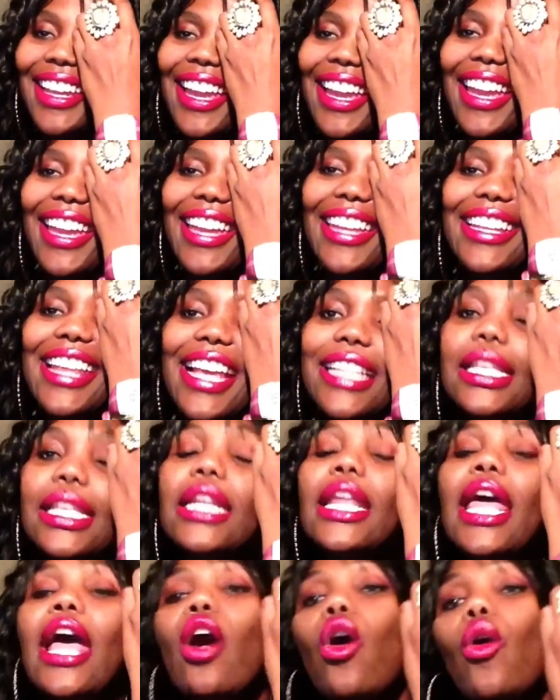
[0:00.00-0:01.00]
It
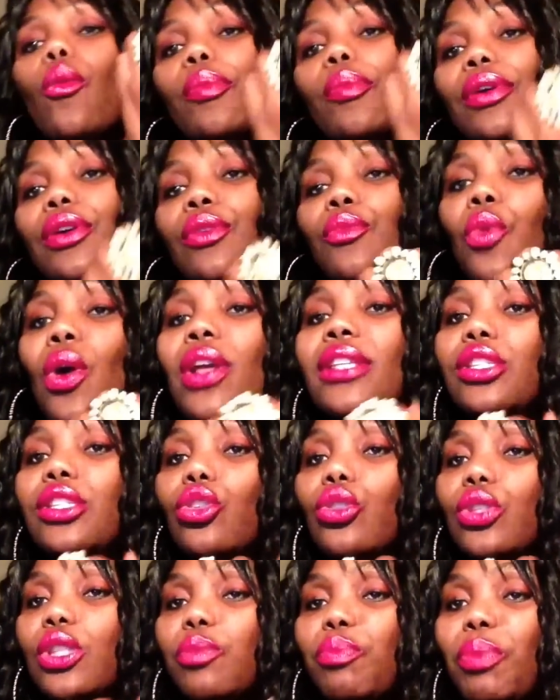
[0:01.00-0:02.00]
doesn't help. Once
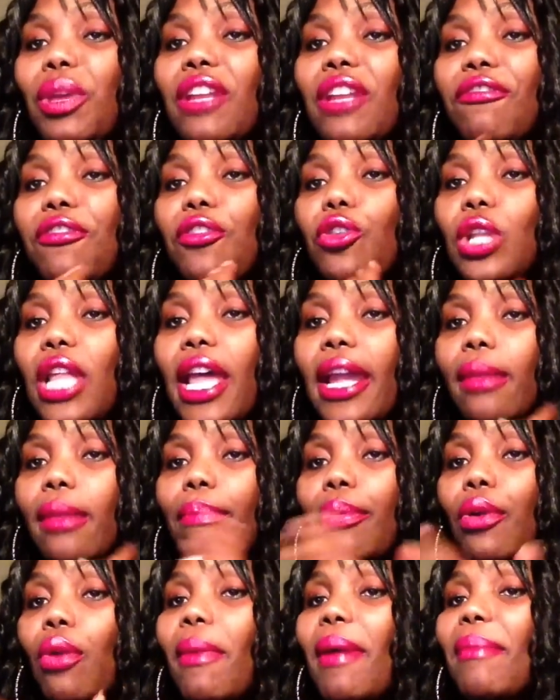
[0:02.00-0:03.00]
you spin for like
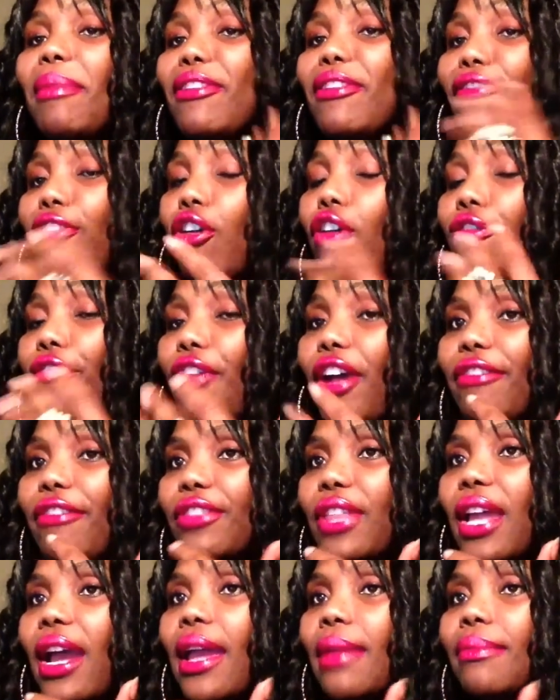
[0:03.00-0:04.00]
probably 4 or 5
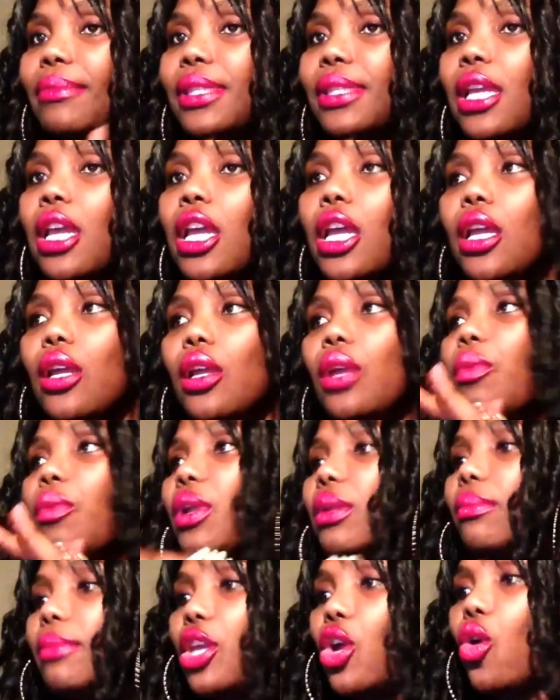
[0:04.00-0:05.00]
times, it
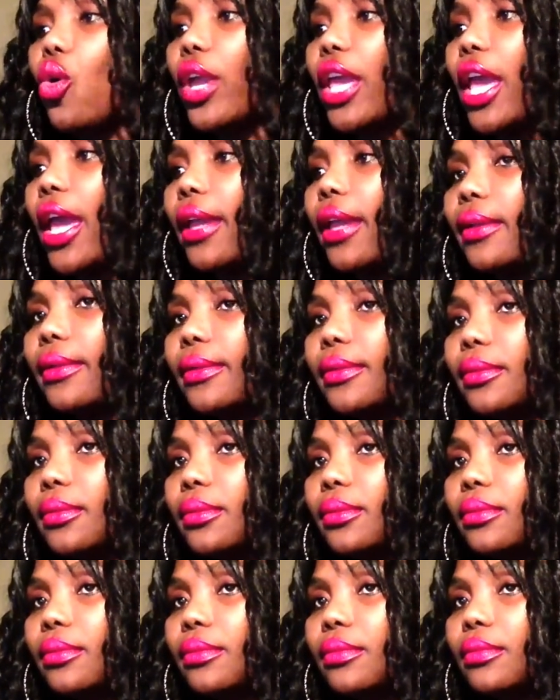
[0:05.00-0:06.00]
will be okay.
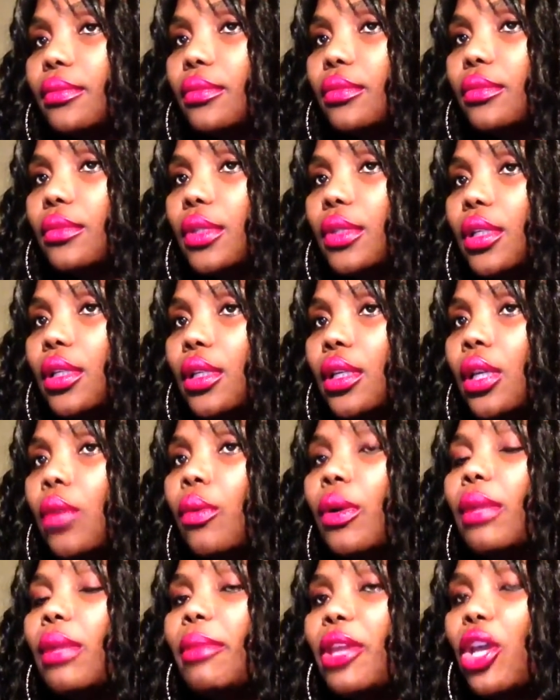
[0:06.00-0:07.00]
It
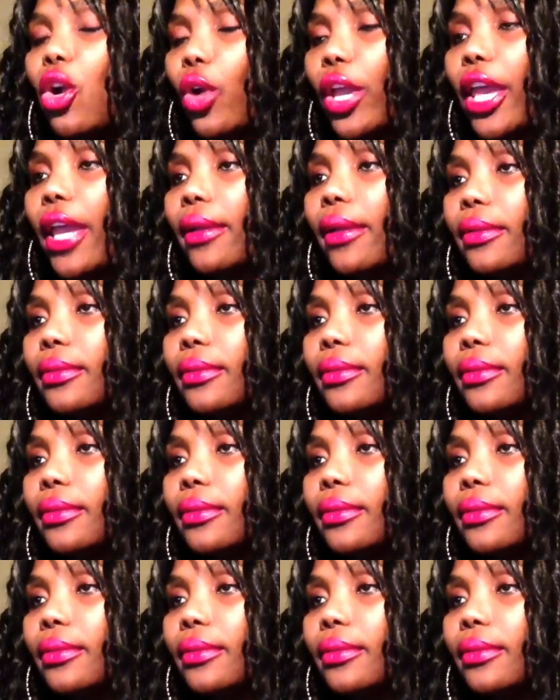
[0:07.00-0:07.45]
will be okay.